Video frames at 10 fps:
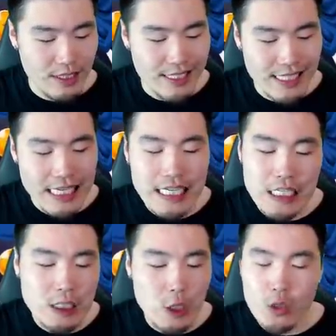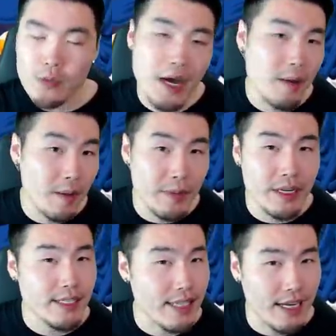see the stones pop up in a
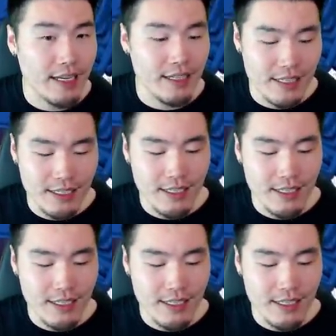second